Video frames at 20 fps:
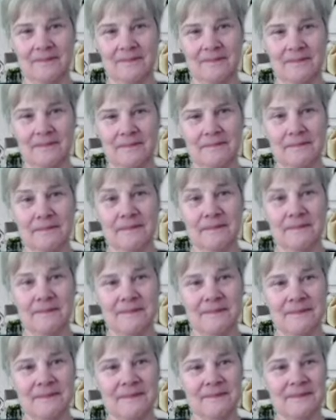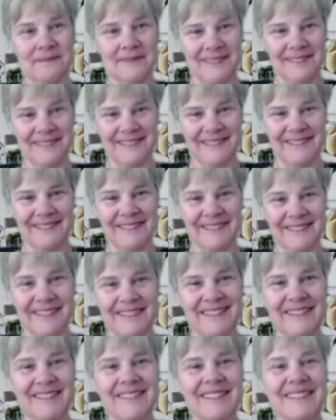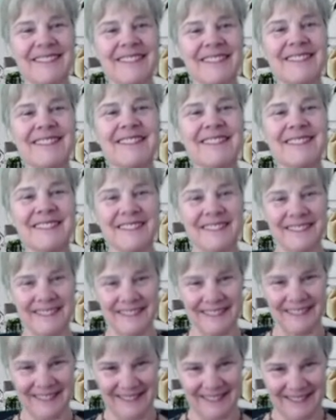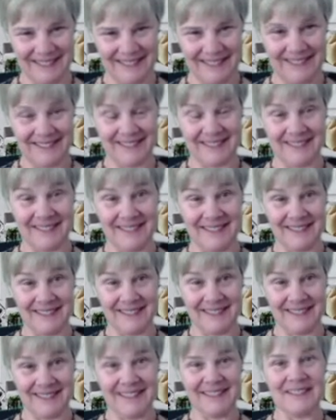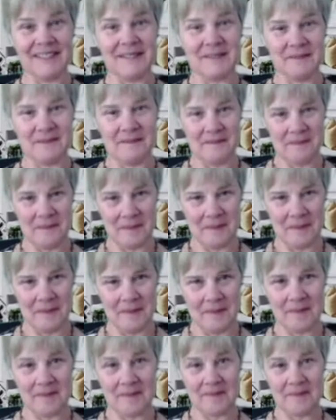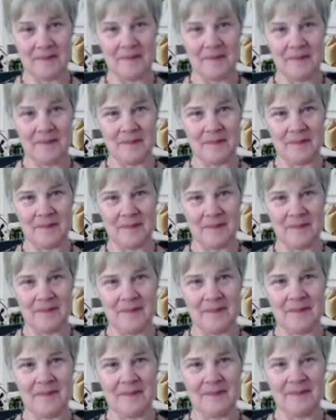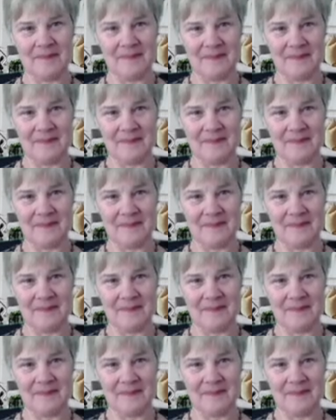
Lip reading: This person isn't speaking.